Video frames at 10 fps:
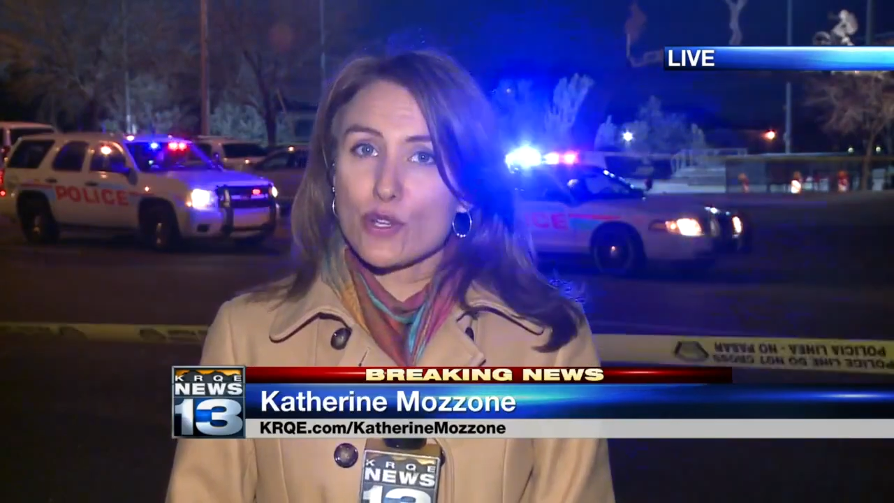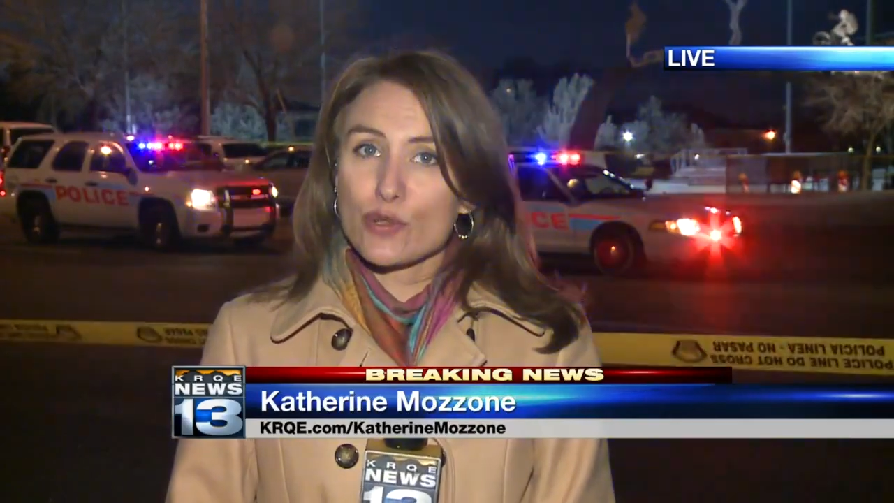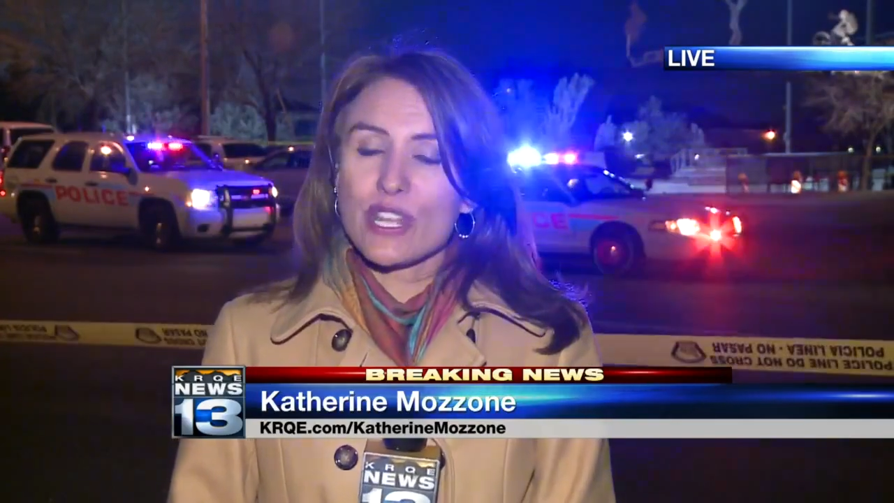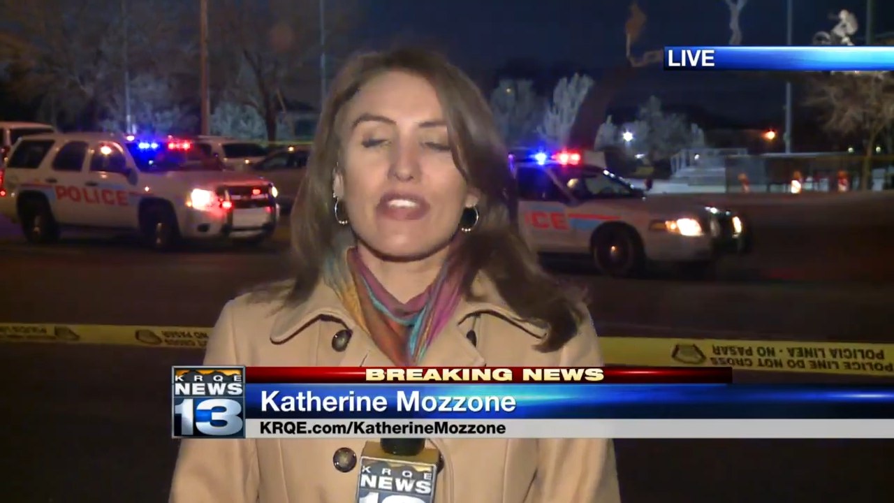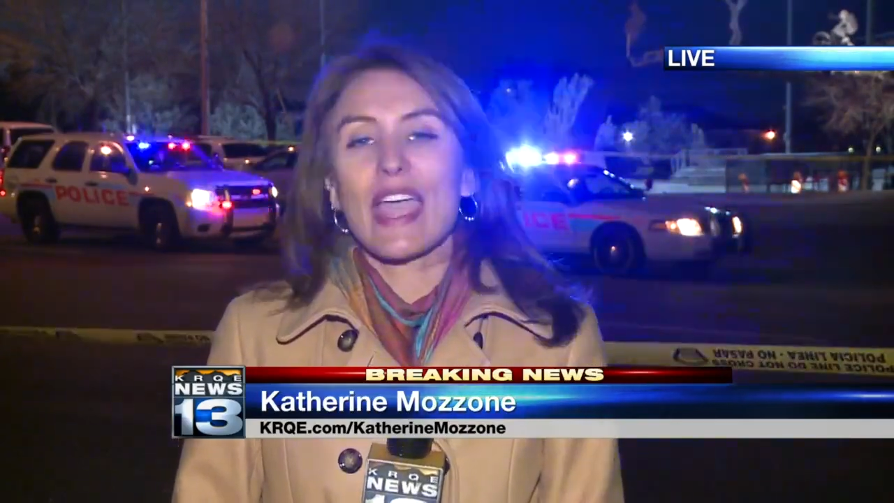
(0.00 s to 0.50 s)

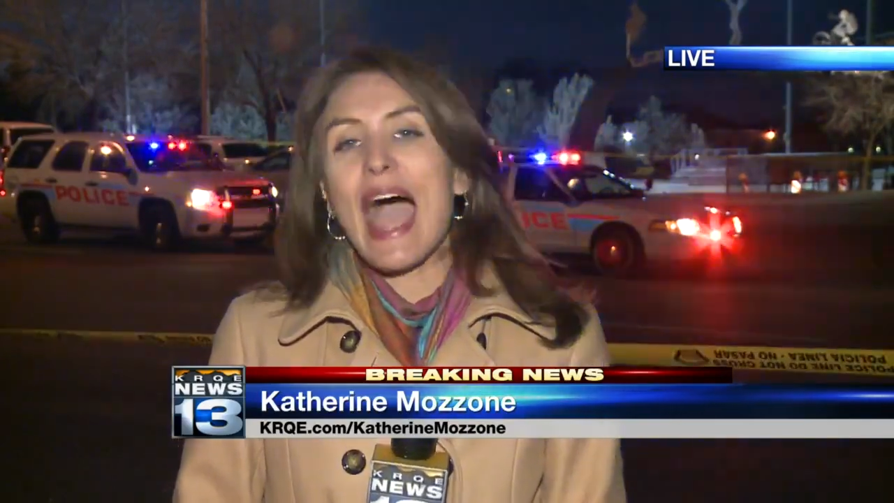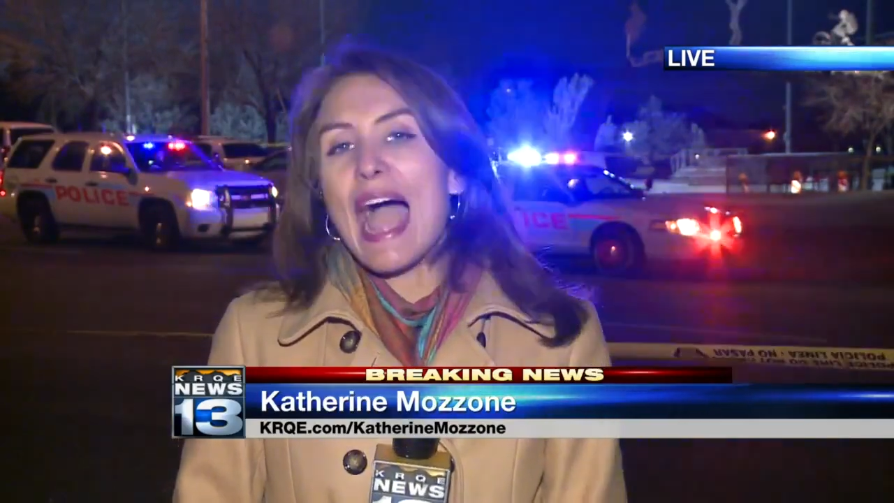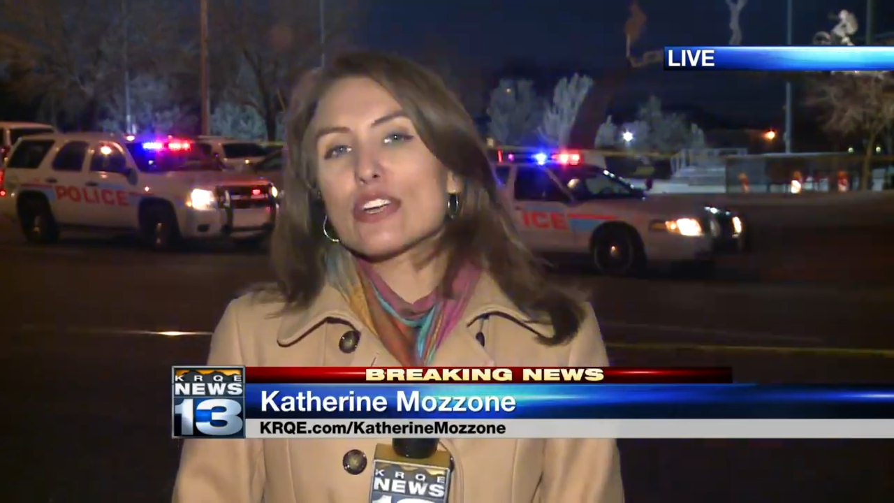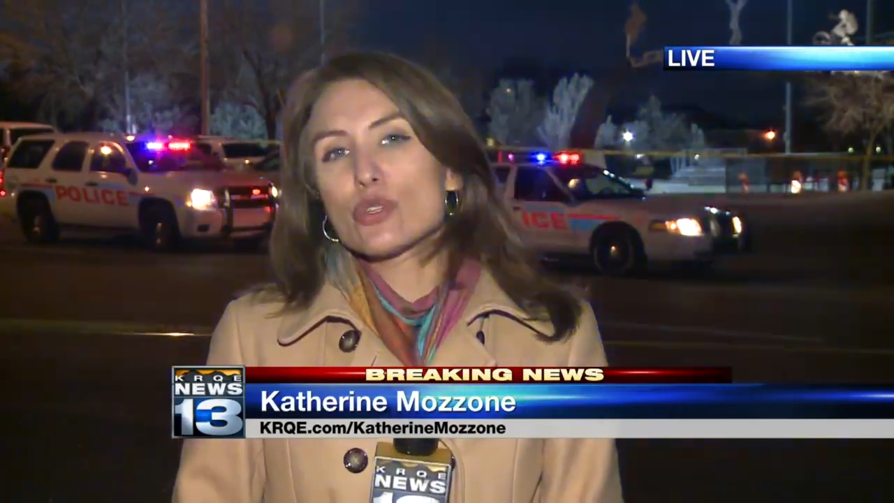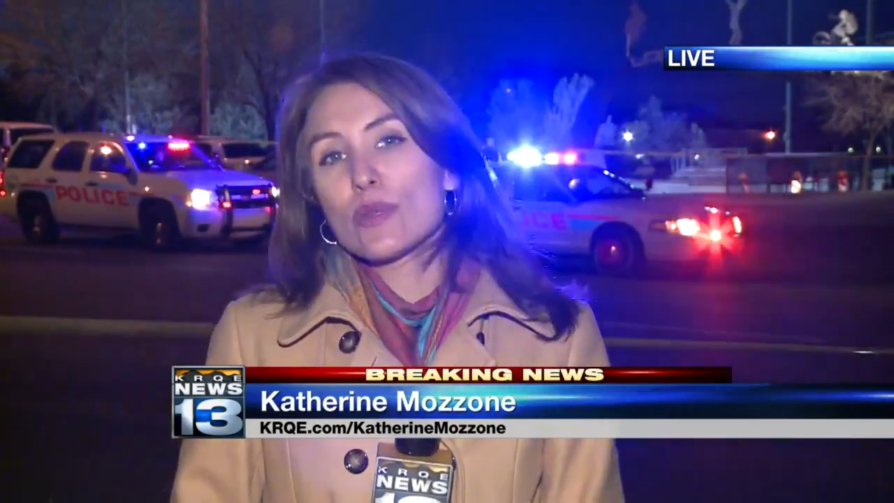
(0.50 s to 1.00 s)
to say they
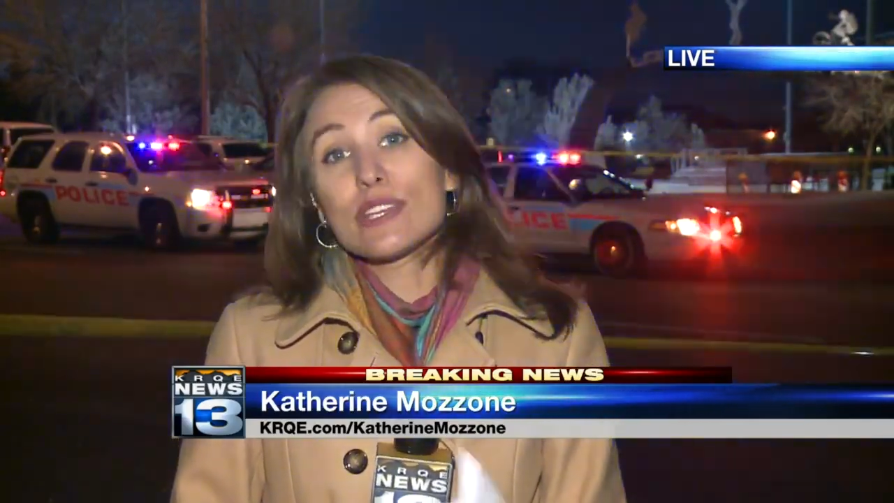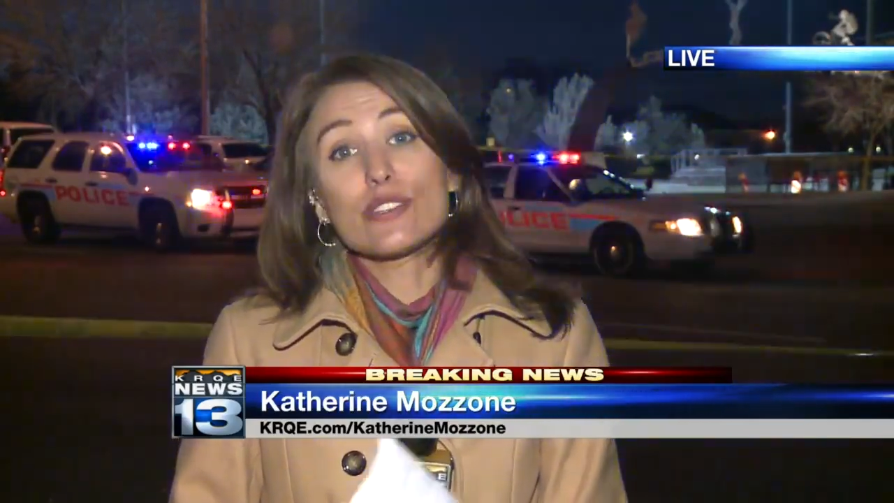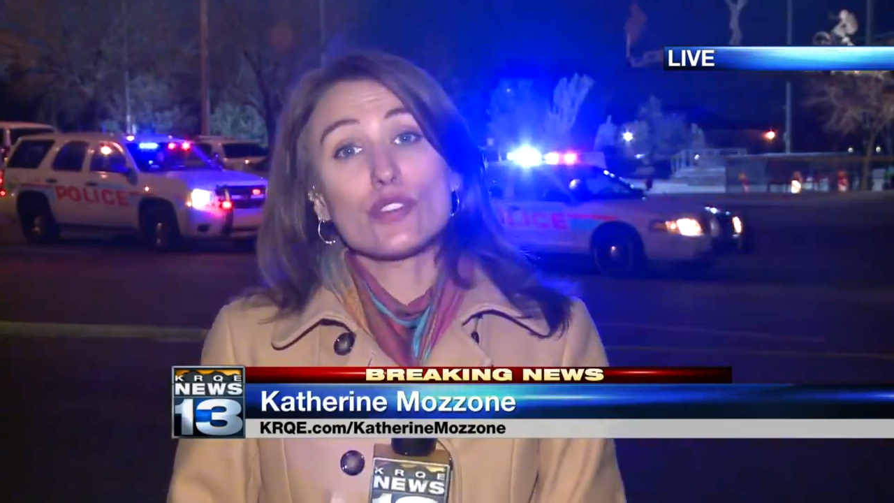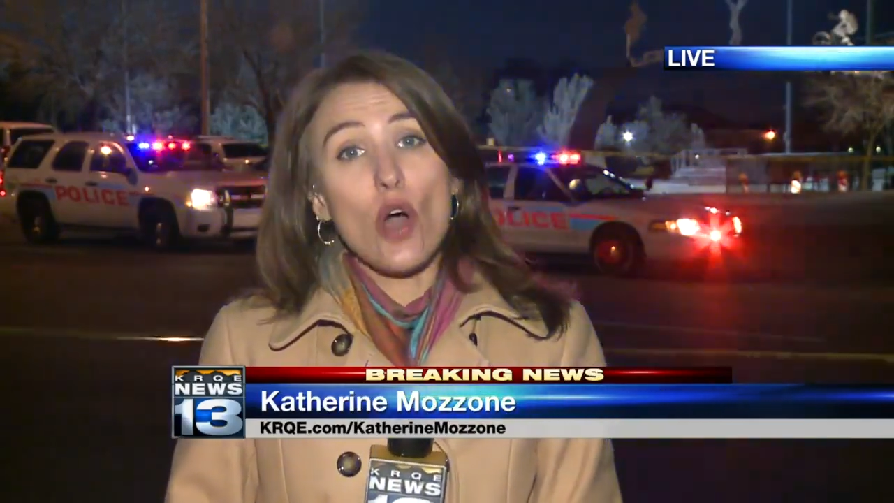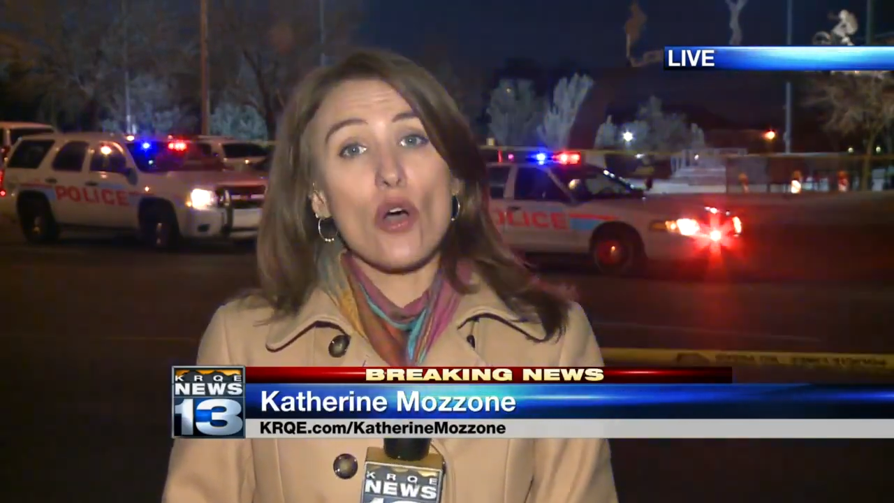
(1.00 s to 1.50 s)
actually
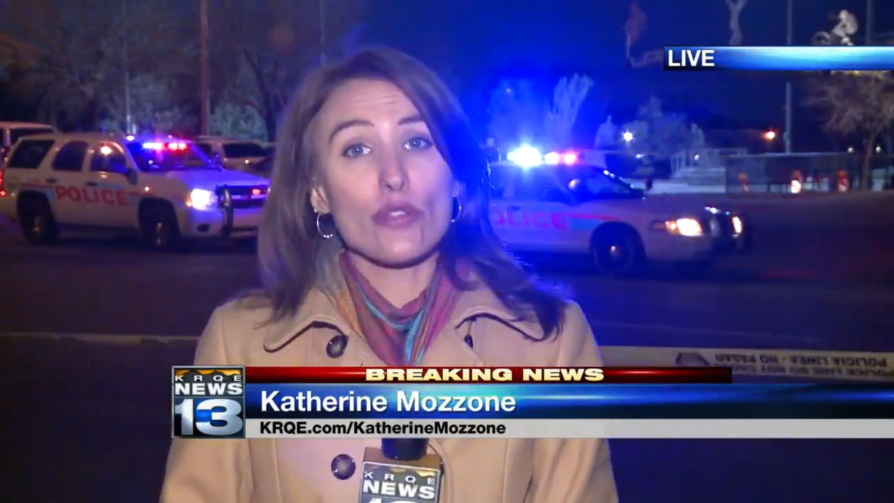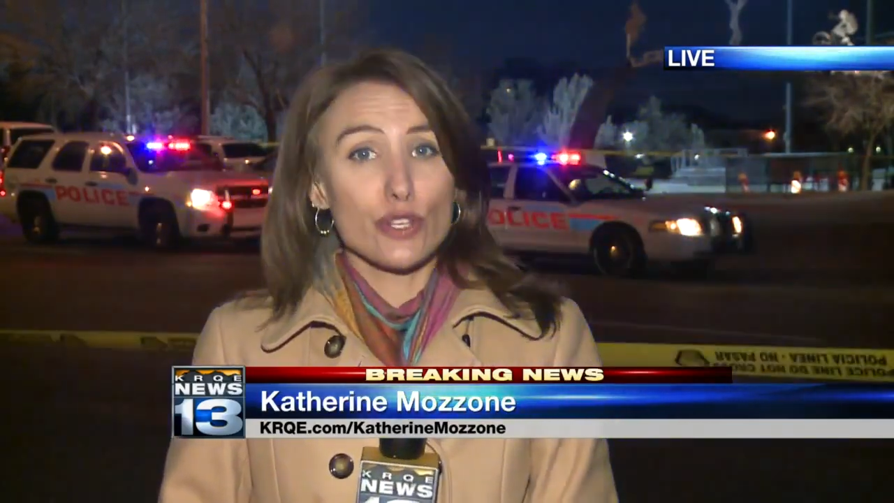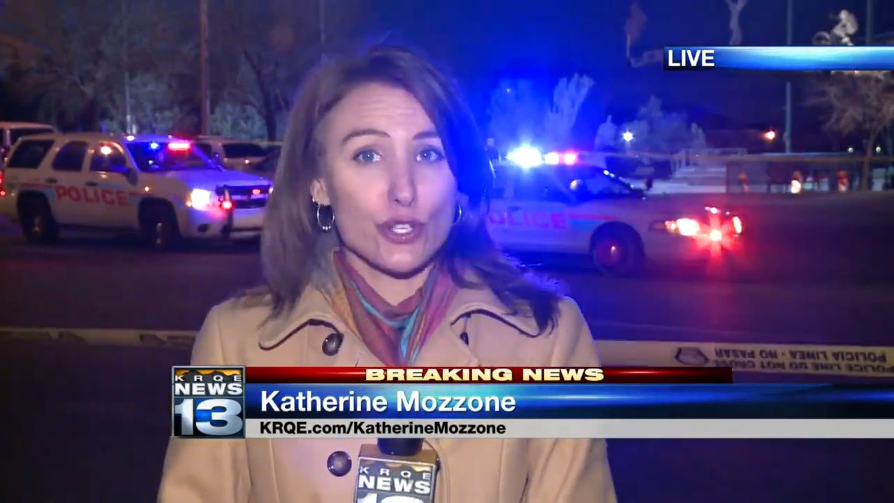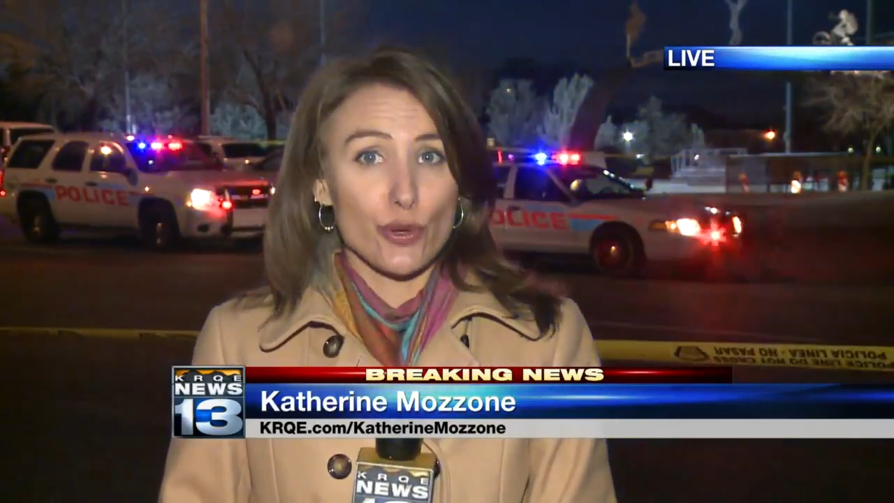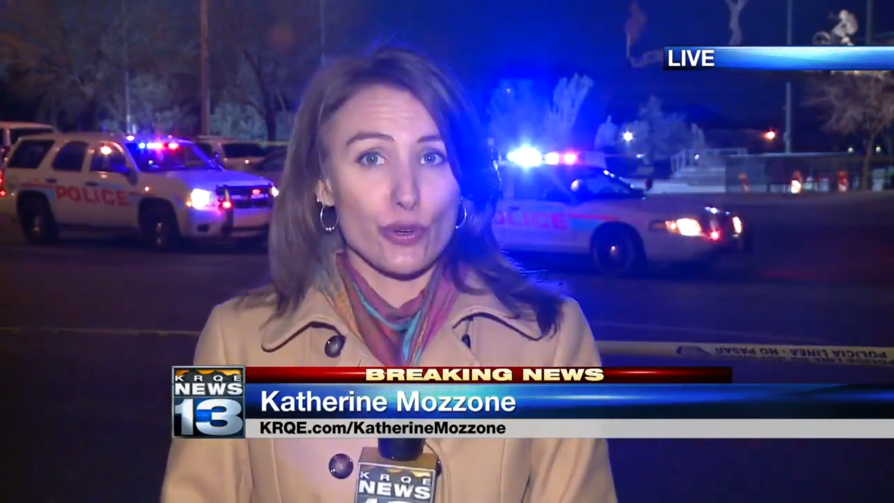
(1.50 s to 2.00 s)
saw the
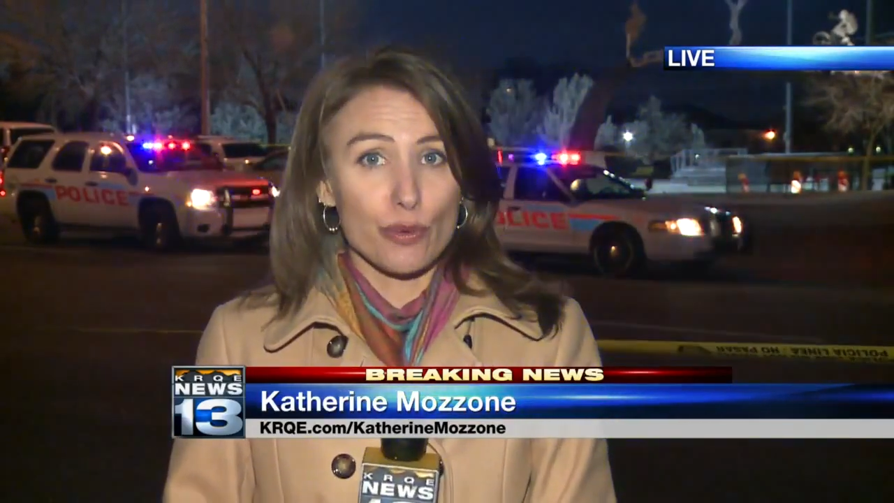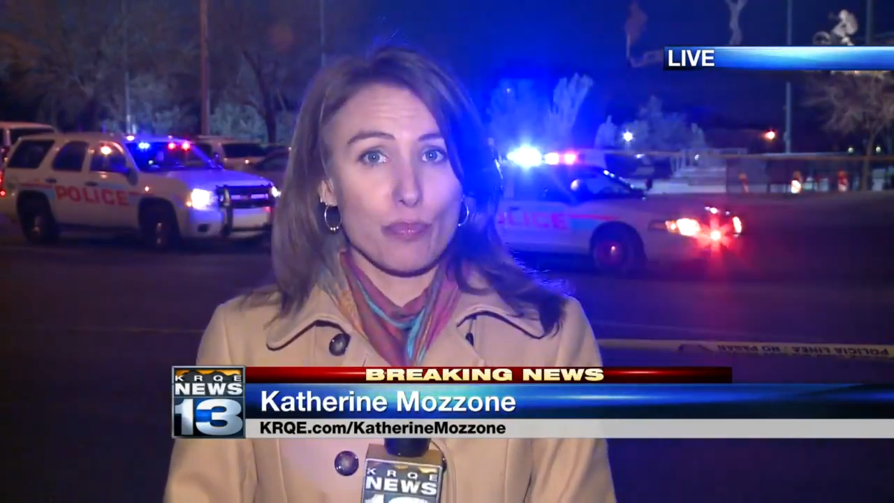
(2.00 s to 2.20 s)
shooter,